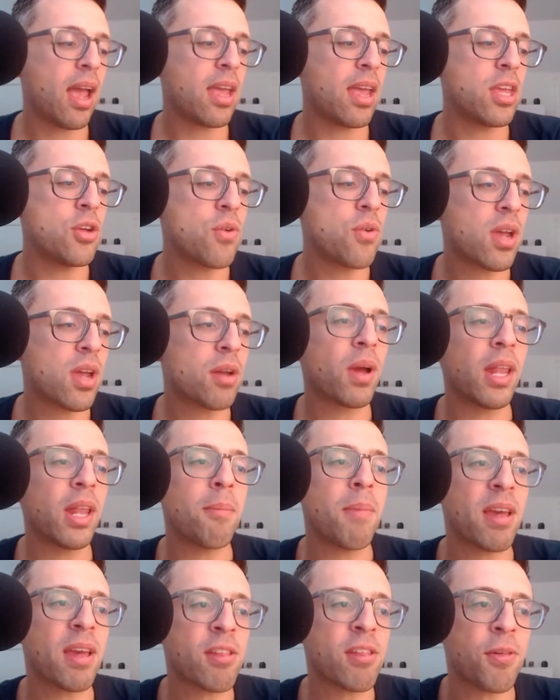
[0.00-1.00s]
You can
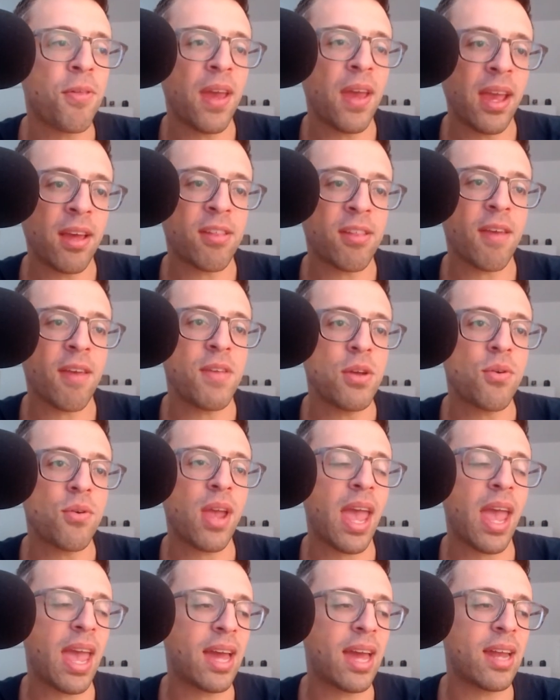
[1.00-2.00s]
really miss things if you
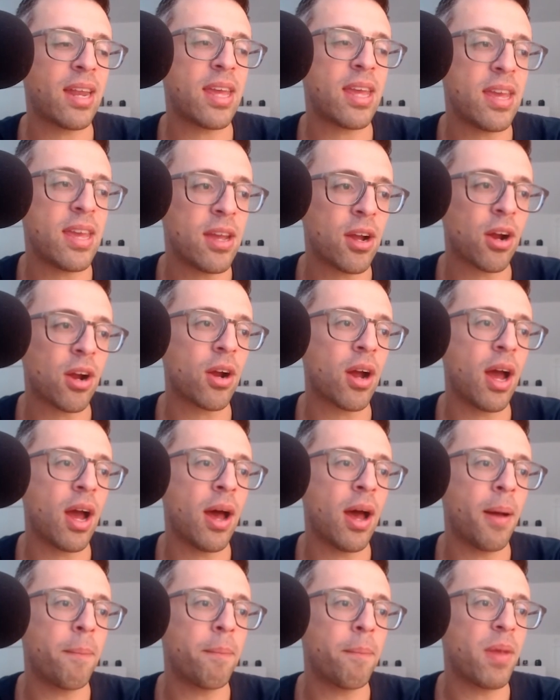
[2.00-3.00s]
can't hear
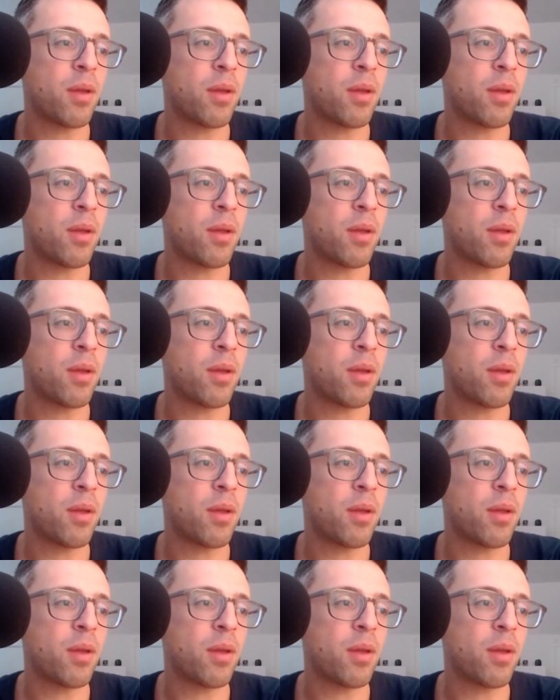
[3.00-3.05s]
um,